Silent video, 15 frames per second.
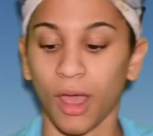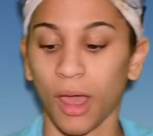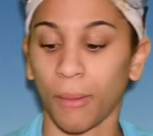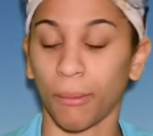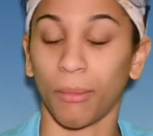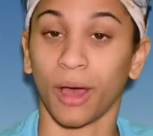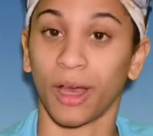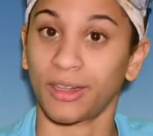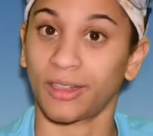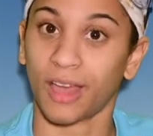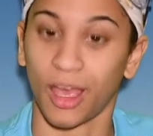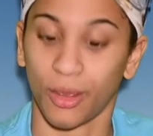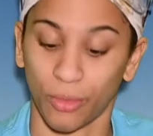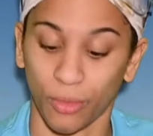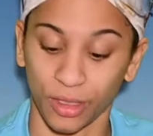But
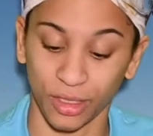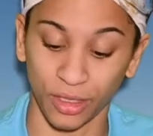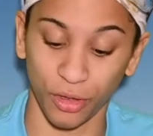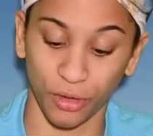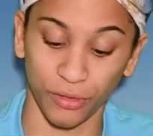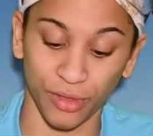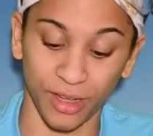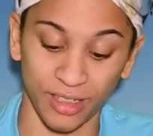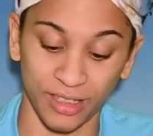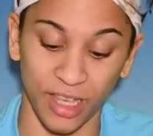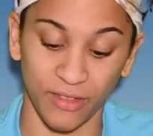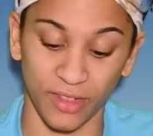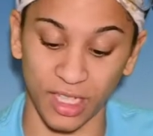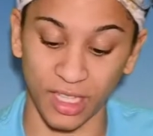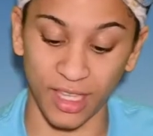I wanna know if you guys
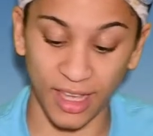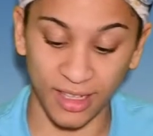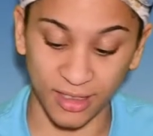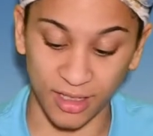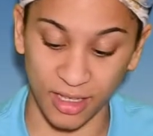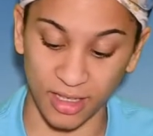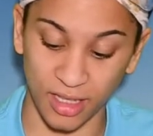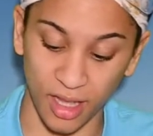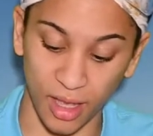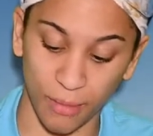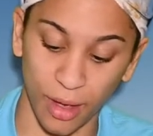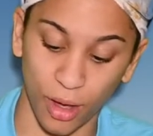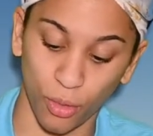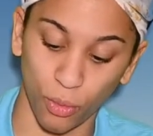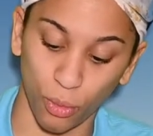have any guesses
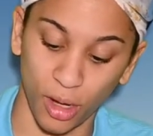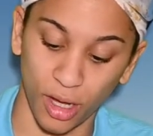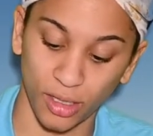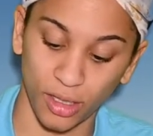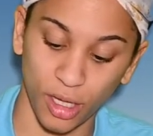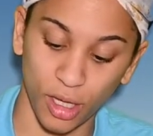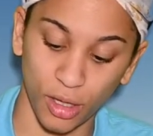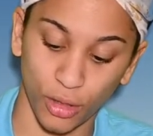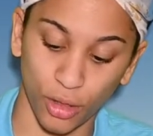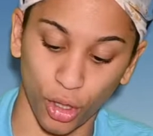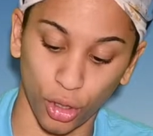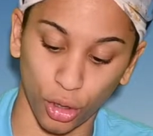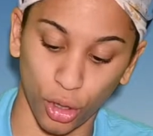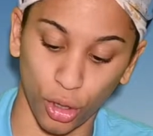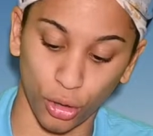about what
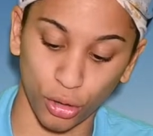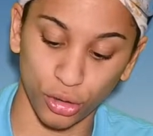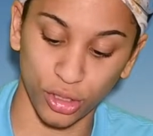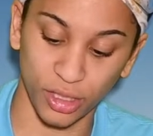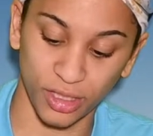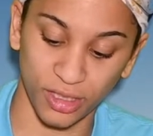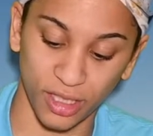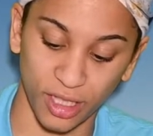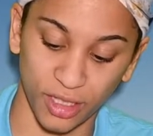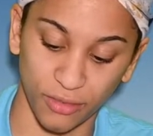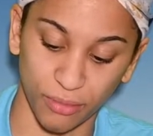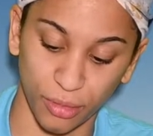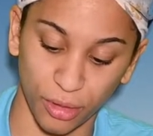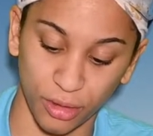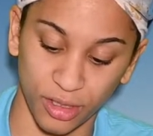the largest
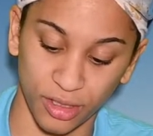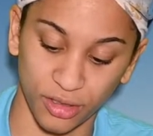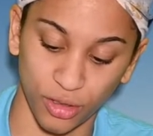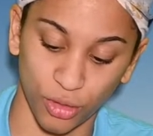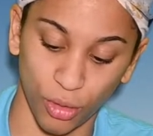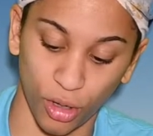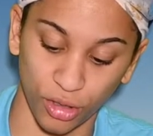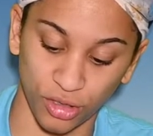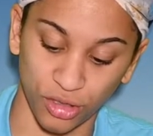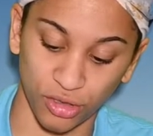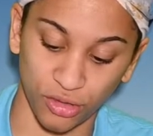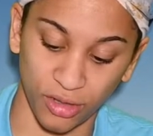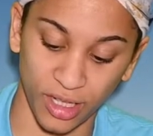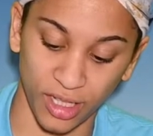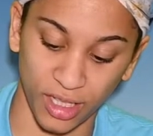native bird is to
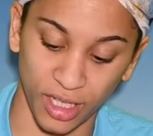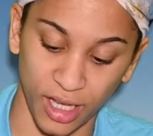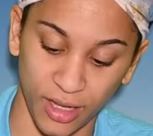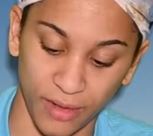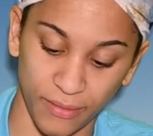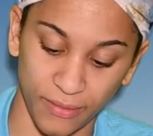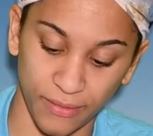Australia.